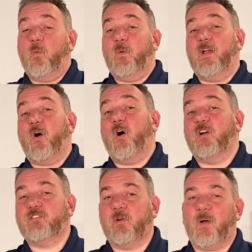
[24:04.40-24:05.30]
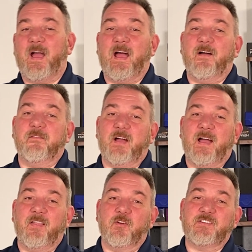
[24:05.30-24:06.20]
We also have
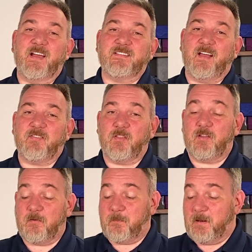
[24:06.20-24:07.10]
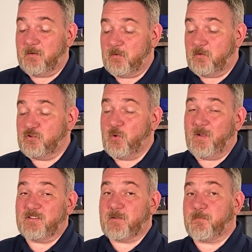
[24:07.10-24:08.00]
other decks out there that have been
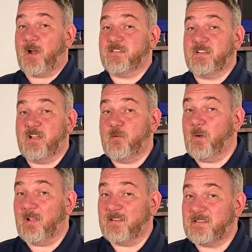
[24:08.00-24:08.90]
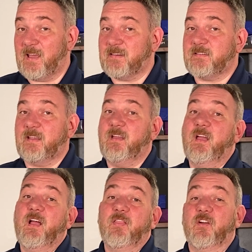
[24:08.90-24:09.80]
doing surprisingly well in testing.
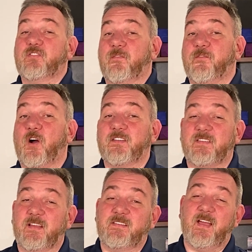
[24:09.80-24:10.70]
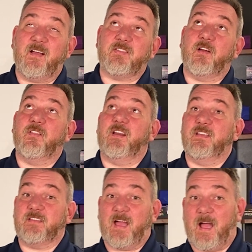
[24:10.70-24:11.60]
There's a Frost Lexi out there that
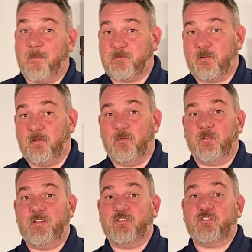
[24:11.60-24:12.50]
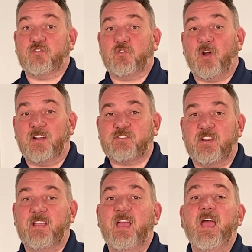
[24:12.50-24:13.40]
is absolutely just
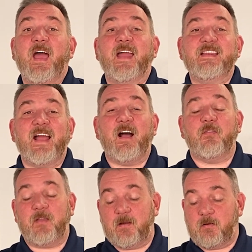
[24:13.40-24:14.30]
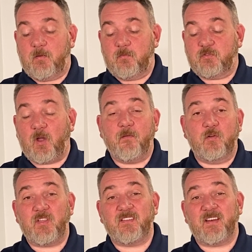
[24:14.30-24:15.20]
crushing. And now that
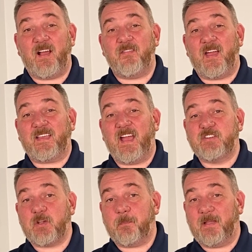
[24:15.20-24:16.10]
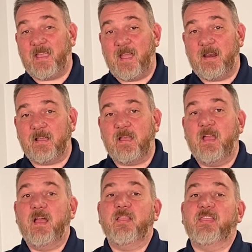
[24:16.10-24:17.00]
Starvo doesn't have that catch-up mechanic,
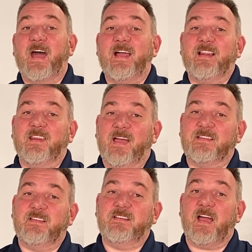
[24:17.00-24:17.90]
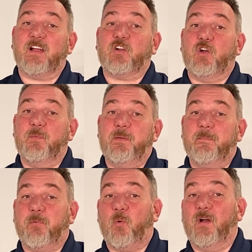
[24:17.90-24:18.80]
that Lexi deck could be
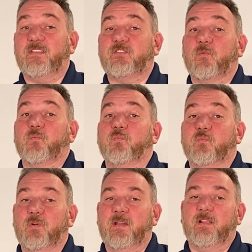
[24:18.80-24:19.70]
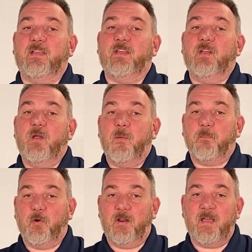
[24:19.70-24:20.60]
poised to really
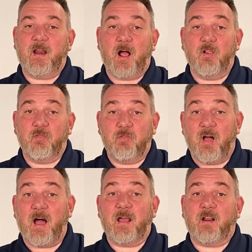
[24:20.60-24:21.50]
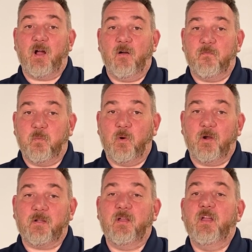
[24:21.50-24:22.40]
put in a lot of
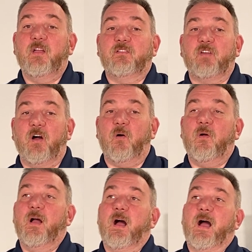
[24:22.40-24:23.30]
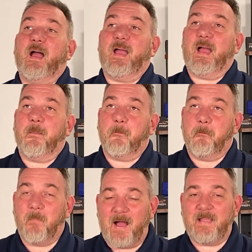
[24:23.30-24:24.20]
work. So
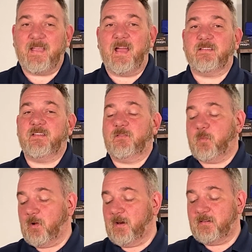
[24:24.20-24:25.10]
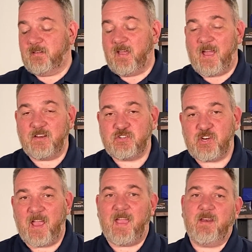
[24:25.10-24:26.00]
my guess is we're going to see a
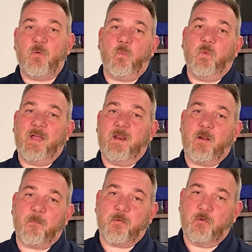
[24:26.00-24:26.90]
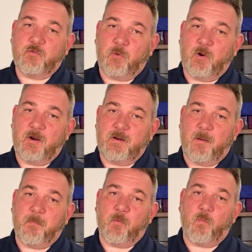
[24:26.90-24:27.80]
chain win Pro Tour
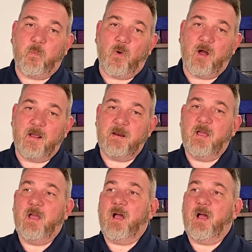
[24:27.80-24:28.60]
number 1.